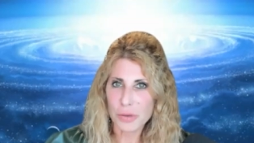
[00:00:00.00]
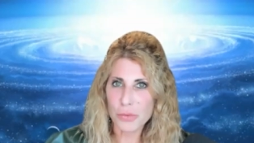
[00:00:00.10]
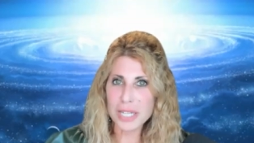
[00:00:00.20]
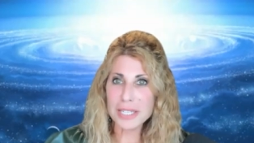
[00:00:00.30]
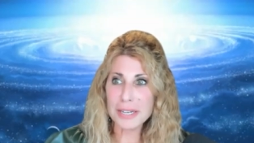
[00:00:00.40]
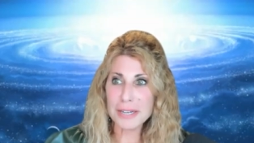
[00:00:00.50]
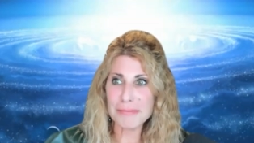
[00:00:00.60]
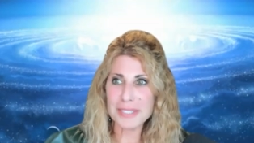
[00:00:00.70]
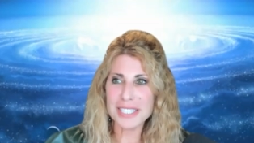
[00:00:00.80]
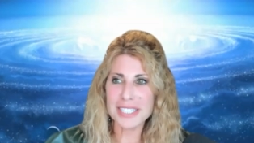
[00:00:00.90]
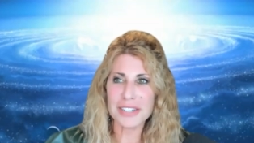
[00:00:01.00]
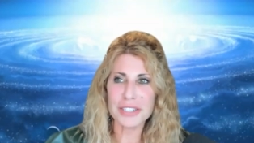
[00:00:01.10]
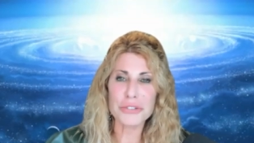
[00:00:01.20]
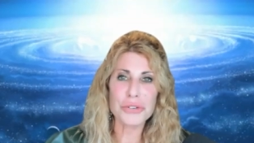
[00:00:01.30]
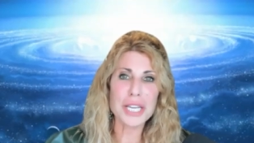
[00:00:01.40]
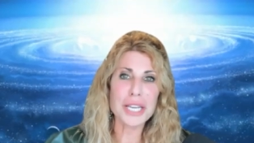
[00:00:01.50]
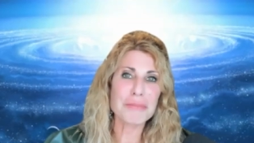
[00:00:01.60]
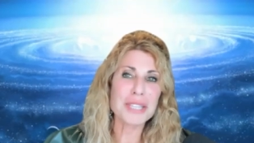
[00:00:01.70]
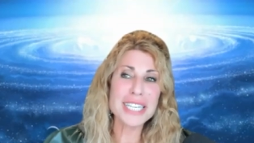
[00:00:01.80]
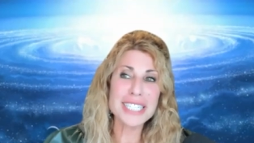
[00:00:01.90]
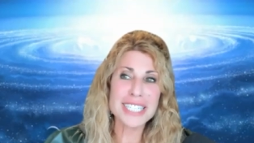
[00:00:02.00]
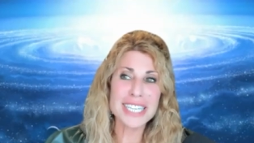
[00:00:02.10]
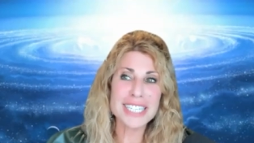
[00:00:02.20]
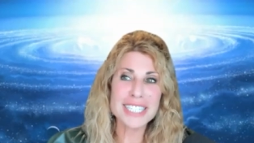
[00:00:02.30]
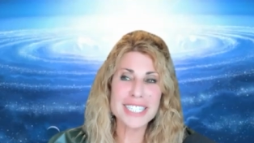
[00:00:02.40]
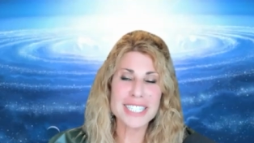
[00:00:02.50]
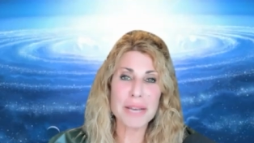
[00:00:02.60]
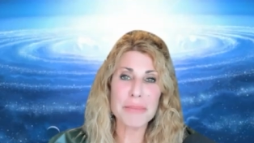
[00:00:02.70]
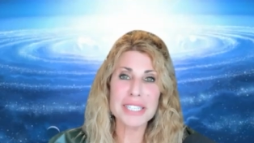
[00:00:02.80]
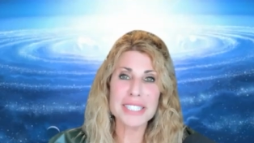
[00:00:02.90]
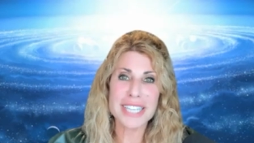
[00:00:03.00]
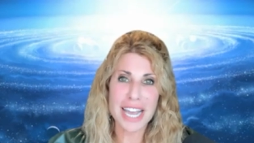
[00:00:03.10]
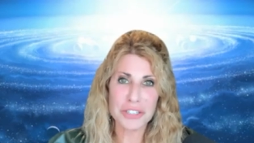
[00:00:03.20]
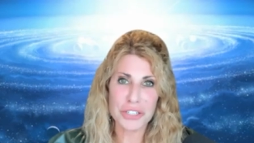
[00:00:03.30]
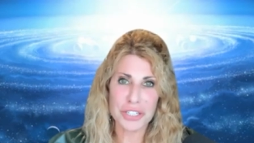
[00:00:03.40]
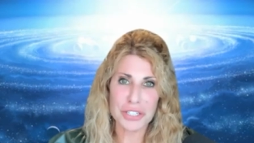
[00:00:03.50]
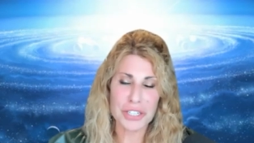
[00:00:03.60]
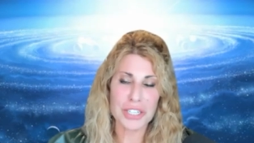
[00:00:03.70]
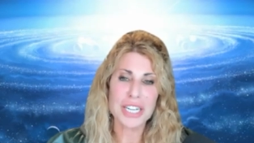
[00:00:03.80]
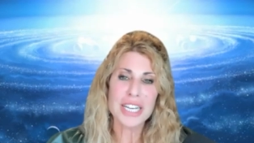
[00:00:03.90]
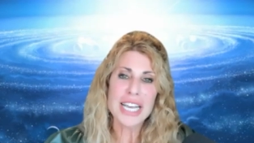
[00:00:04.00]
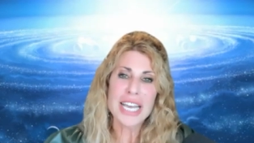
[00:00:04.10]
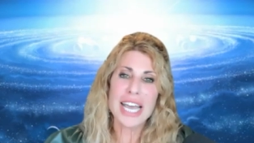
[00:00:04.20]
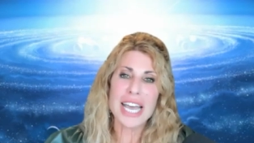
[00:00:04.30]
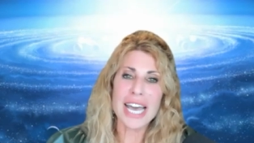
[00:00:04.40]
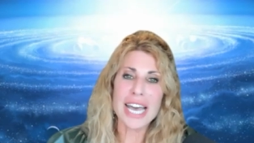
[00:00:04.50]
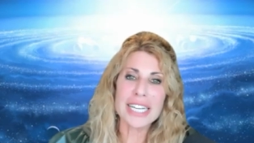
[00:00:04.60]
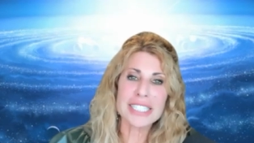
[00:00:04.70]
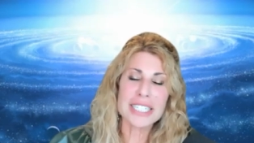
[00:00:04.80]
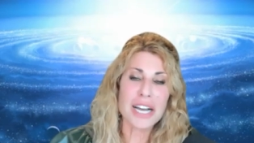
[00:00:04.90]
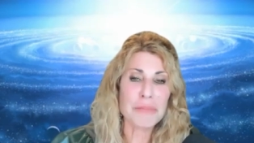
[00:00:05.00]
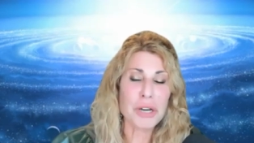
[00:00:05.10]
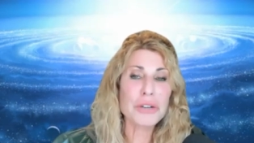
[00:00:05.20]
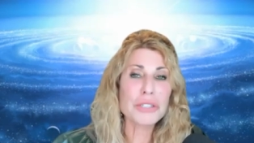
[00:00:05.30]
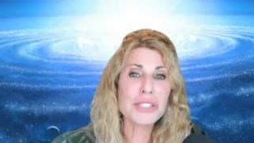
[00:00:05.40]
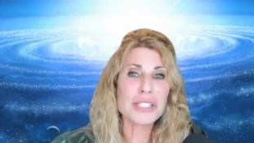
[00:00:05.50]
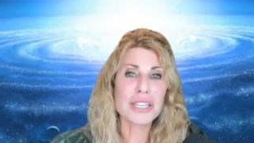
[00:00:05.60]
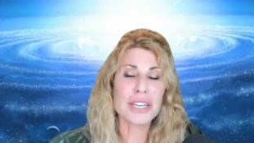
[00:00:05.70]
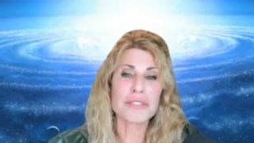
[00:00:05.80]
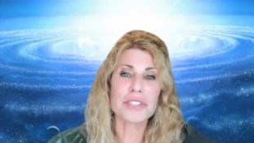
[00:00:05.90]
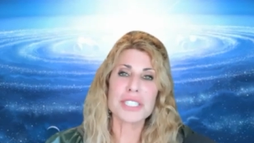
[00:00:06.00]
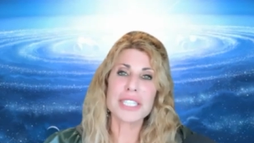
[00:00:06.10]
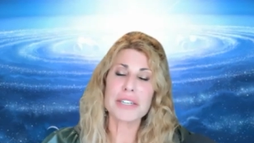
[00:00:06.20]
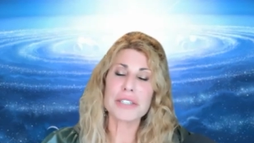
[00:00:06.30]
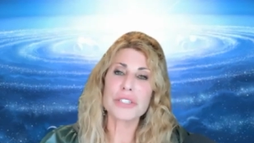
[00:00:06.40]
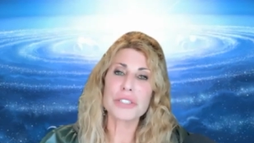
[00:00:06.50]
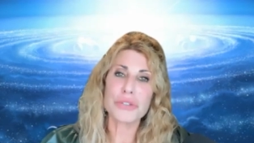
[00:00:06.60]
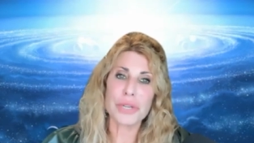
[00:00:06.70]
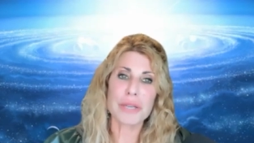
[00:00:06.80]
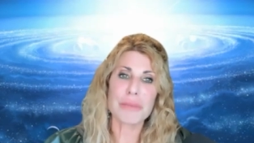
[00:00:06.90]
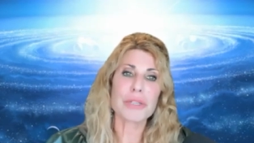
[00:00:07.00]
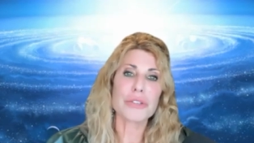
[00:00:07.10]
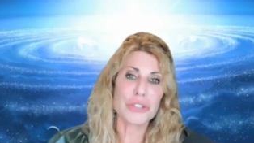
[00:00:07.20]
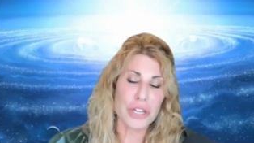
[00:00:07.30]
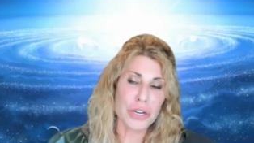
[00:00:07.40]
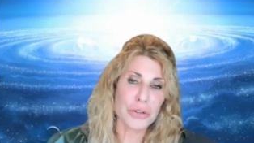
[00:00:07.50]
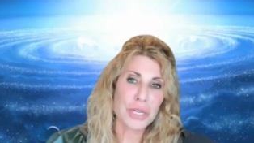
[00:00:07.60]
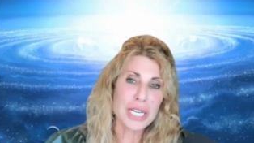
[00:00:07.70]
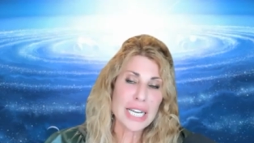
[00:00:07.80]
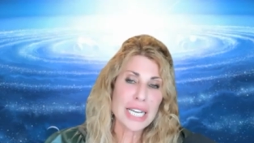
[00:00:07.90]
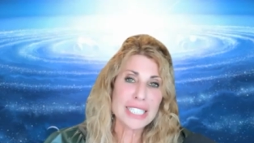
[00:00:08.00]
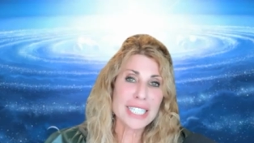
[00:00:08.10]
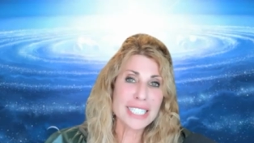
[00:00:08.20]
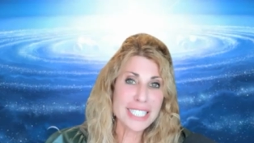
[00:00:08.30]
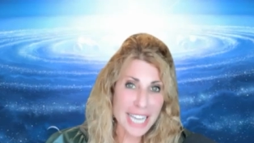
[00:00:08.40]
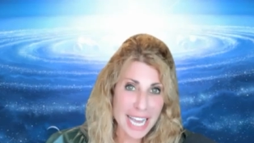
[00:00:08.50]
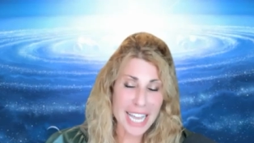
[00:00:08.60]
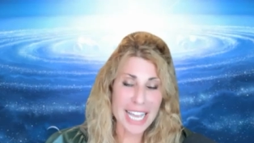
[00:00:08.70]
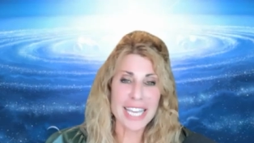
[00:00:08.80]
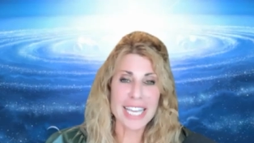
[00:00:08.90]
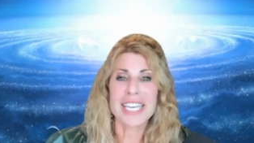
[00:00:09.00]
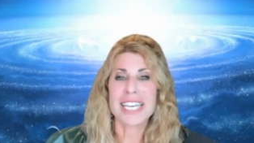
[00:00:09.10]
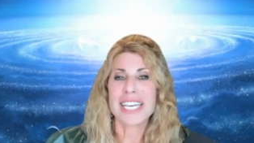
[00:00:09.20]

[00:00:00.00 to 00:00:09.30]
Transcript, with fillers: Welcome to Dare to Dream. This is Debbi Dachinger, and I'm the host of the Dare to Dream show. Today,